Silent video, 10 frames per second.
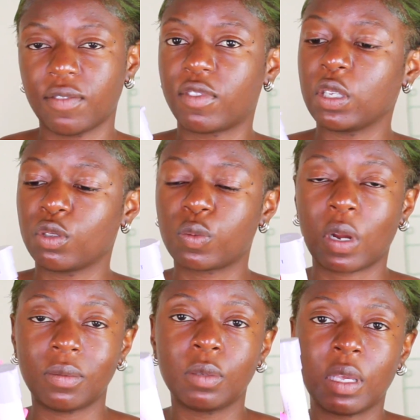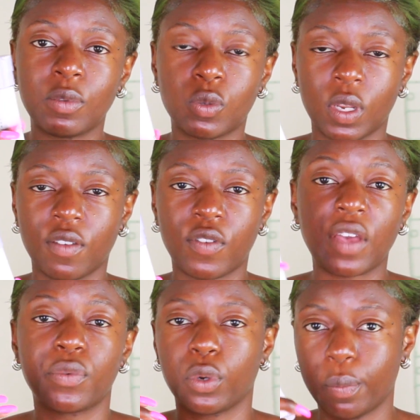If this was probably maybe
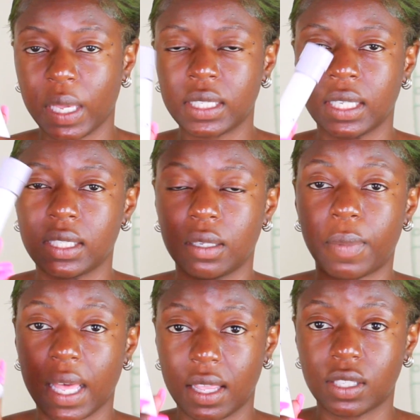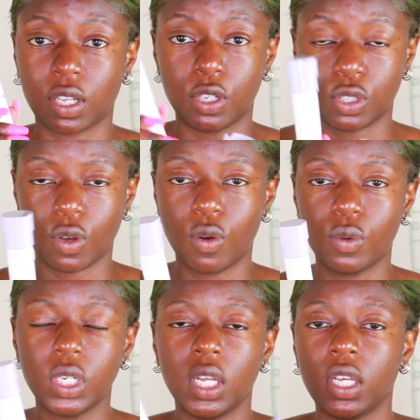$25, it will make sense to buy this on its
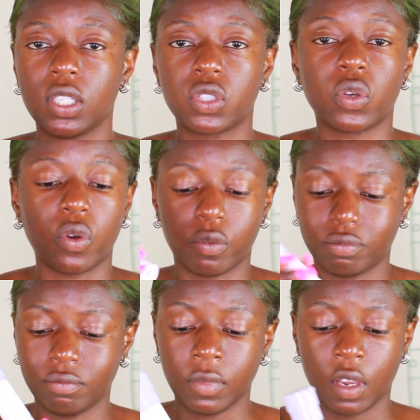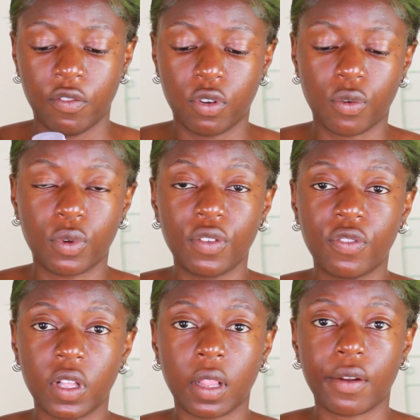own. So for a
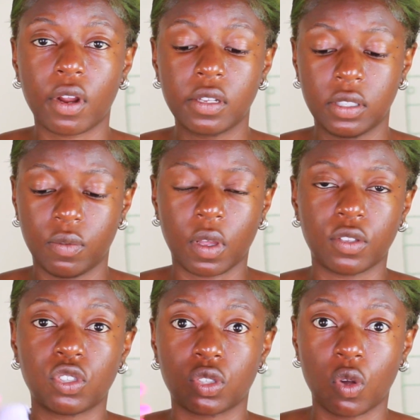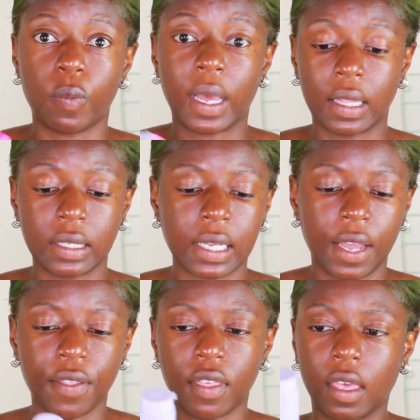refill, I'd honestly rather just go buy the
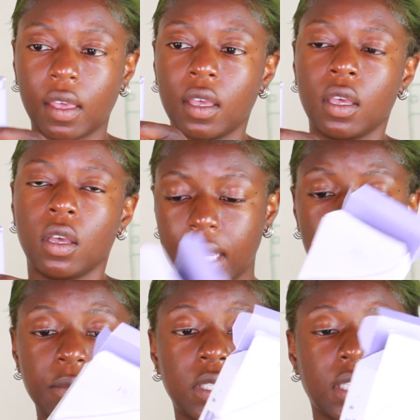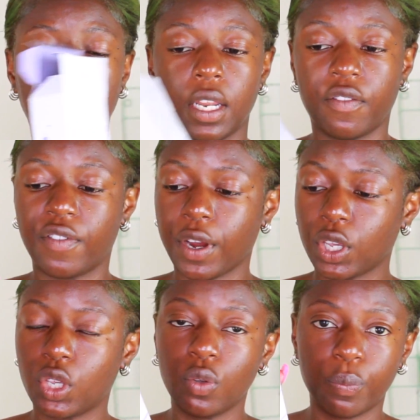entire thing. It comes in a
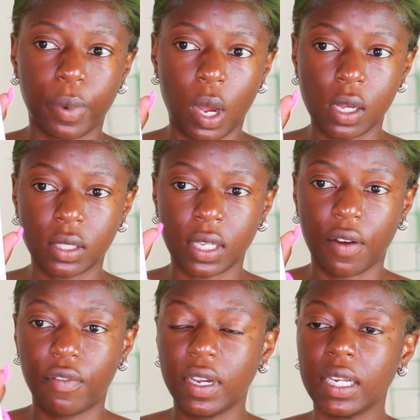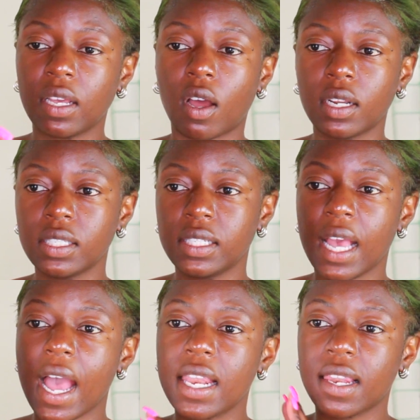very cute box.
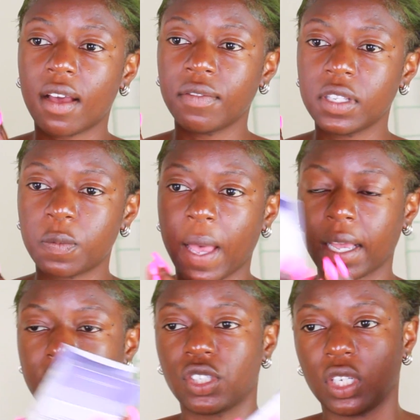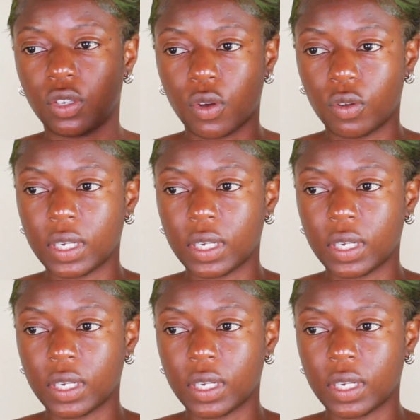Honestly, I love this packaging, yo.